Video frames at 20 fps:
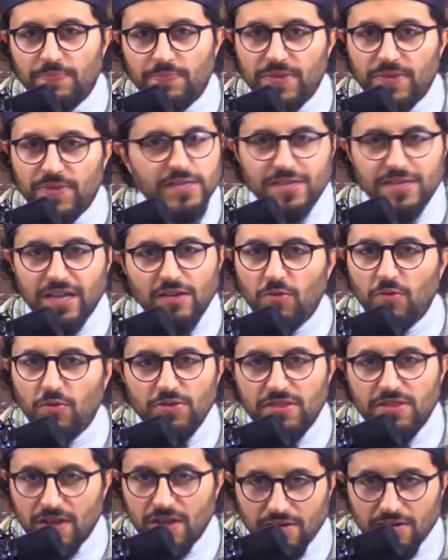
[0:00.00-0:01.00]
is not
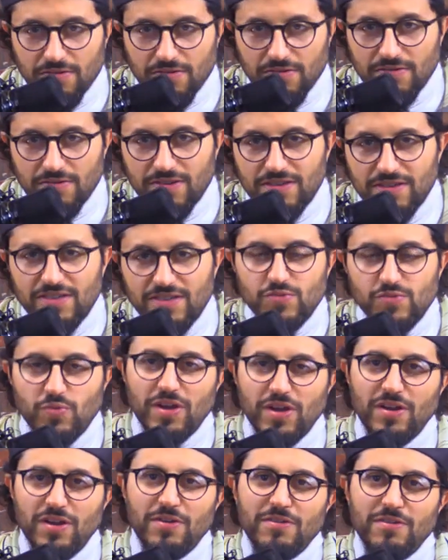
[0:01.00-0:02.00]
only there, is
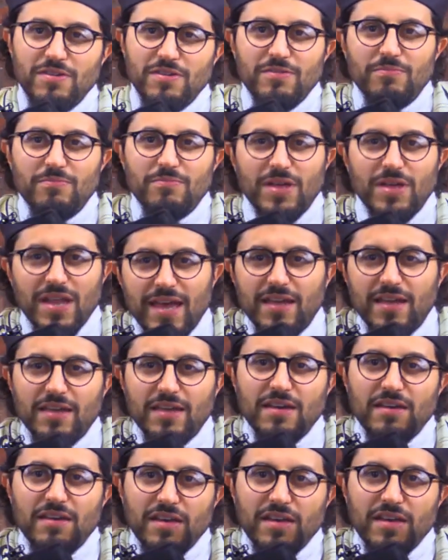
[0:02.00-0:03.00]
where
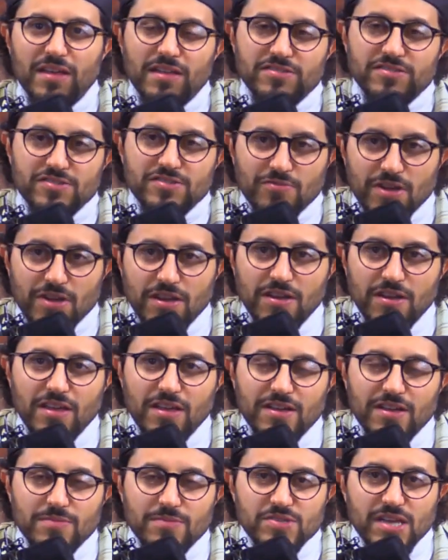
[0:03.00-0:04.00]
malaika and serenity
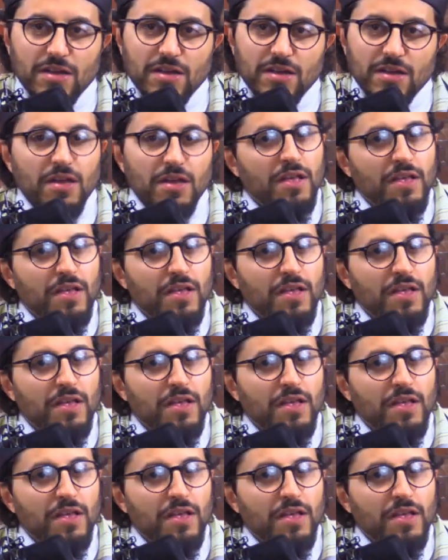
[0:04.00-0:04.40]
comes down.